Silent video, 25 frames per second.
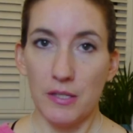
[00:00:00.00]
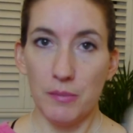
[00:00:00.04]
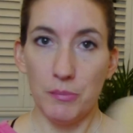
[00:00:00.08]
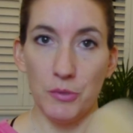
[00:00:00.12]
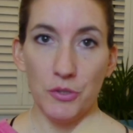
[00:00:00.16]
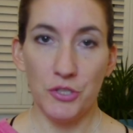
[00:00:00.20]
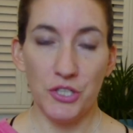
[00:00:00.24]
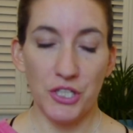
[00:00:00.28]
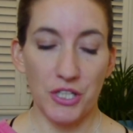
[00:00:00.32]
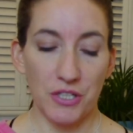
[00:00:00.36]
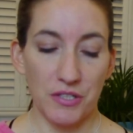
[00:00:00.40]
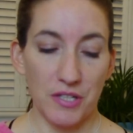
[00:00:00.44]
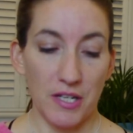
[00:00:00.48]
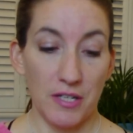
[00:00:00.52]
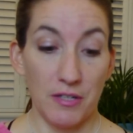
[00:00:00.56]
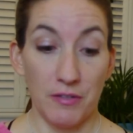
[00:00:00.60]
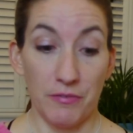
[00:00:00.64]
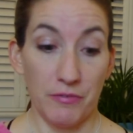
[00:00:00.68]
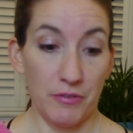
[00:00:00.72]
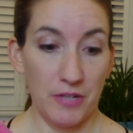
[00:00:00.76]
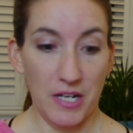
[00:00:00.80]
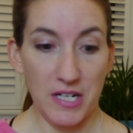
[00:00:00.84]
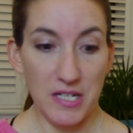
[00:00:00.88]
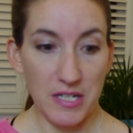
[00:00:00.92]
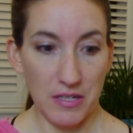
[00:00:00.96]
the Muji
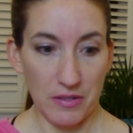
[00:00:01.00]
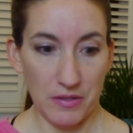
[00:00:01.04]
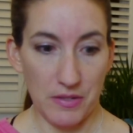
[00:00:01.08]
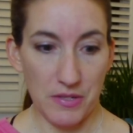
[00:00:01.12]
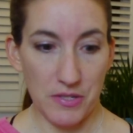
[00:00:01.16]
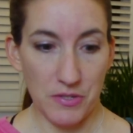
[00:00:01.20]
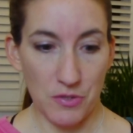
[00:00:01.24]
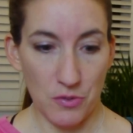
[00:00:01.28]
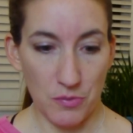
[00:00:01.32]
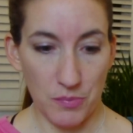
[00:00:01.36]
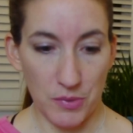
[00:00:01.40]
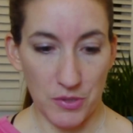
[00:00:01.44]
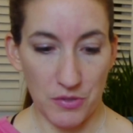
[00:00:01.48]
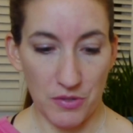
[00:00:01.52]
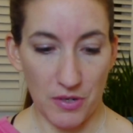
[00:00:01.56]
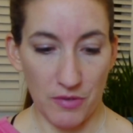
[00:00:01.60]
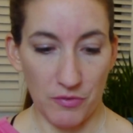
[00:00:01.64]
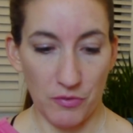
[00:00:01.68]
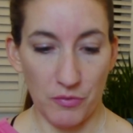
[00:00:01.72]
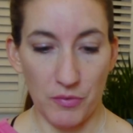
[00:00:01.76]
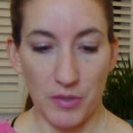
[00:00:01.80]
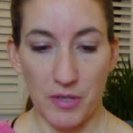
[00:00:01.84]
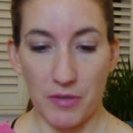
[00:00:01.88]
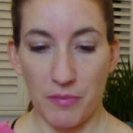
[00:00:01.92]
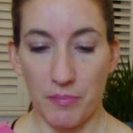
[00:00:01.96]
container for any kind of soap you
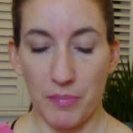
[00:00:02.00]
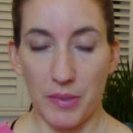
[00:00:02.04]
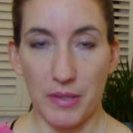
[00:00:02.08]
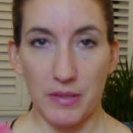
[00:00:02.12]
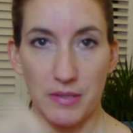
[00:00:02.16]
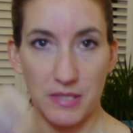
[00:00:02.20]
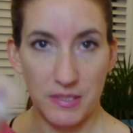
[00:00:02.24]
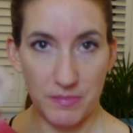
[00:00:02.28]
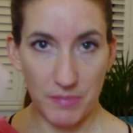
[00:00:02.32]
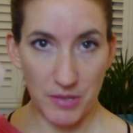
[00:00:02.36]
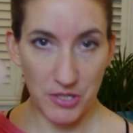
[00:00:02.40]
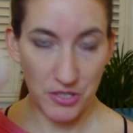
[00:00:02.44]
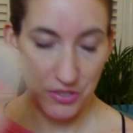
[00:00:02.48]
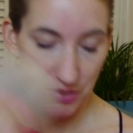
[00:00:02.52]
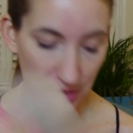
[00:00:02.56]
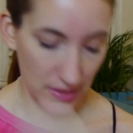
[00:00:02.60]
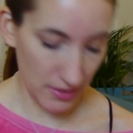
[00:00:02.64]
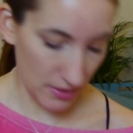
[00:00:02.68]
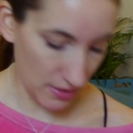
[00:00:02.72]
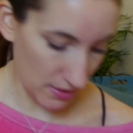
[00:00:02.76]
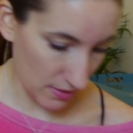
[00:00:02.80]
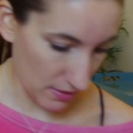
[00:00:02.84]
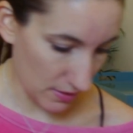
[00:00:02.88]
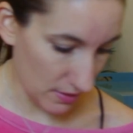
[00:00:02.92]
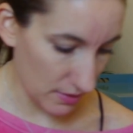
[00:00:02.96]
travel with, but especially
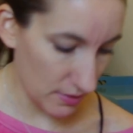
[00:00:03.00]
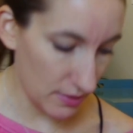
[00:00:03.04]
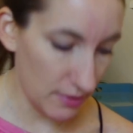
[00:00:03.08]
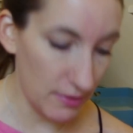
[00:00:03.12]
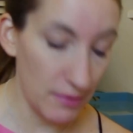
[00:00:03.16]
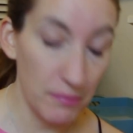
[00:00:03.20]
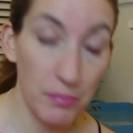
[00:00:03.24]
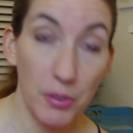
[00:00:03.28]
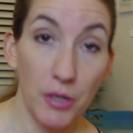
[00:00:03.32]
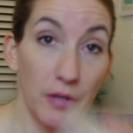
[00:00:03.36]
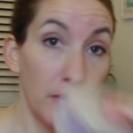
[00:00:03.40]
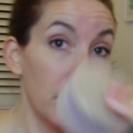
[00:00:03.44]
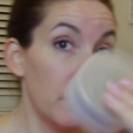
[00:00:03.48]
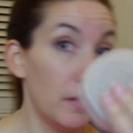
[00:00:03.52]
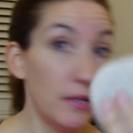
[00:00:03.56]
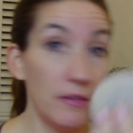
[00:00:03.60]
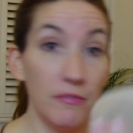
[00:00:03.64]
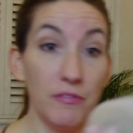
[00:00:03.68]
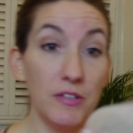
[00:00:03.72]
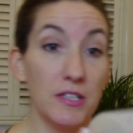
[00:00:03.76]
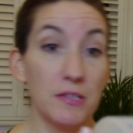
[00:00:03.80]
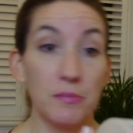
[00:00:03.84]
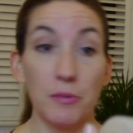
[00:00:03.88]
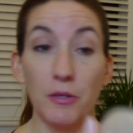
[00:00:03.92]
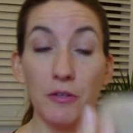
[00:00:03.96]

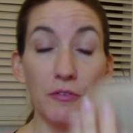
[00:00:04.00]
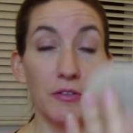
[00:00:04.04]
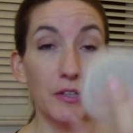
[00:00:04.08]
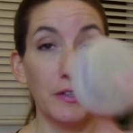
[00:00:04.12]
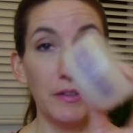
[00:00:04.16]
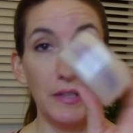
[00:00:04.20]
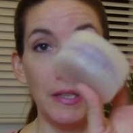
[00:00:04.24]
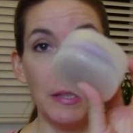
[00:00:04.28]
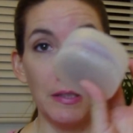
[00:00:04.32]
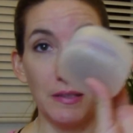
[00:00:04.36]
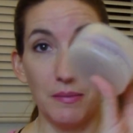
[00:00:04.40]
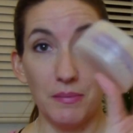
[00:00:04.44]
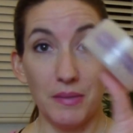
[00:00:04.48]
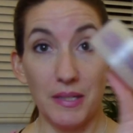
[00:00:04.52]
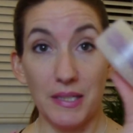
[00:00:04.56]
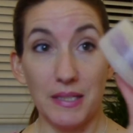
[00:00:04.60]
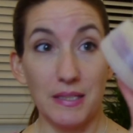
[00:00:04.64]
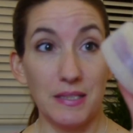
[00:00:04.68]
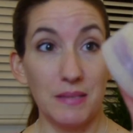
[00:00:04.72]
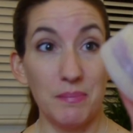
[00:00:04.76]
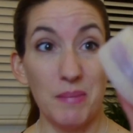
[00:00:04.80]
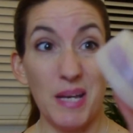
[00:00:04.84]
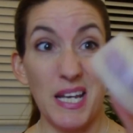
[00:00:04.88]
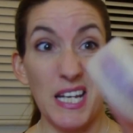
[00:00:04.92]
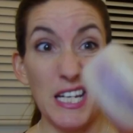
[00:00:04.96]
it fits perfectly.
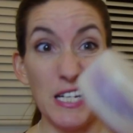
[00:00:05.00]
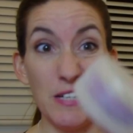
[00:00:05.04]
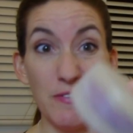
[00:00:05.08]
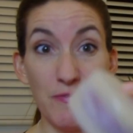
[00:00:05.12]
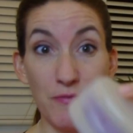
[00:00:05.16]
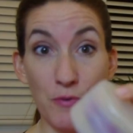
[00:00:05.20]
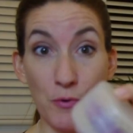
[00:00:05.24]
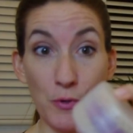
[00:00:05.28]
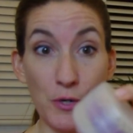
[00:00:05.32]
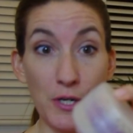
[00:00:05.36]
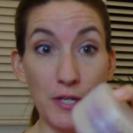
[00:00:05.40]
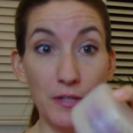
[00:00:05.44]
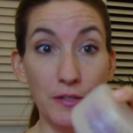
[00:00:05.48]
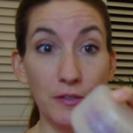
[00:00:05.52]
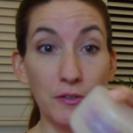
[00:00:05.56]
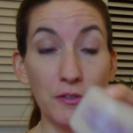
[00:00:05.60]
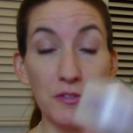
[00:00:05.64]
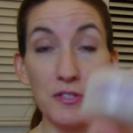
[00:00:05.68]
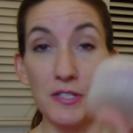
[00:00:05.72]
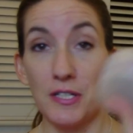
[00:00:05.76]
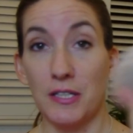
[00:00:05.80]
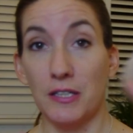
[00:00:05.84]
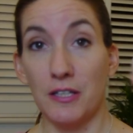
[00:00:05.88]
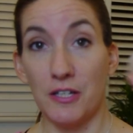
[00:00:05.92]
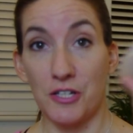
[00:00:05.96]
It's made for it. The
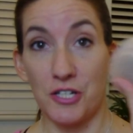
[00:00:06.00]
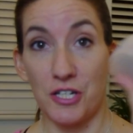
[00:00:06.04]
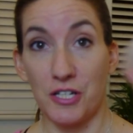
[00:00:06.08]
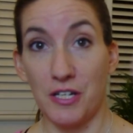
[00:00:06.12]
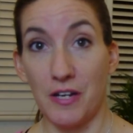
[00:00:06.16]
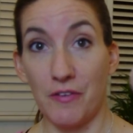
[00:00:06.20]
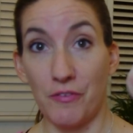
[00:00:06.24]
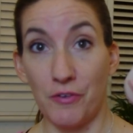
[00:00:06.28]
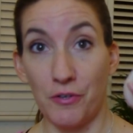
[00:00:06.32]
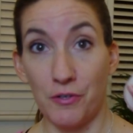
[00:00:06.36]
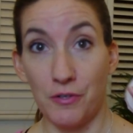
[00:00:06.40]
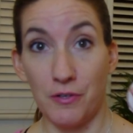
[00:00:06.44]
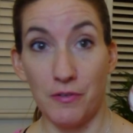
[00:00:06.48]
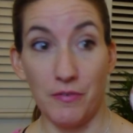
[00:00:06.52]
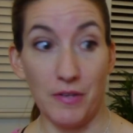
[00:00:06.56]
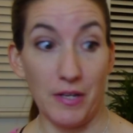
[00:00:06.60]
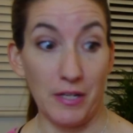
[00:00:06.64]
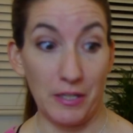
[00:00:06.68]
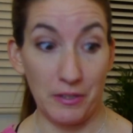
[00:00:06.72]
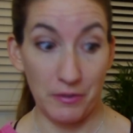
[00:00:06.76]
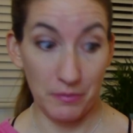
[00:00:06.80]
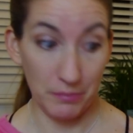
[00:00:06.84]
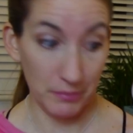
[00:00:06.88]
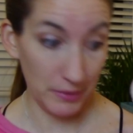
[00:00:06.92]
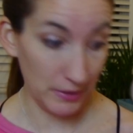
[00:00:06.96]
girls at Lush had never heard of it.
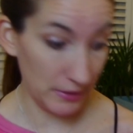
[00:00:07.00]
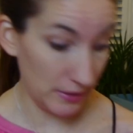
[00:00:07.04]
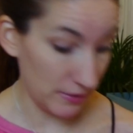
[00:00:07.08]
I couldn't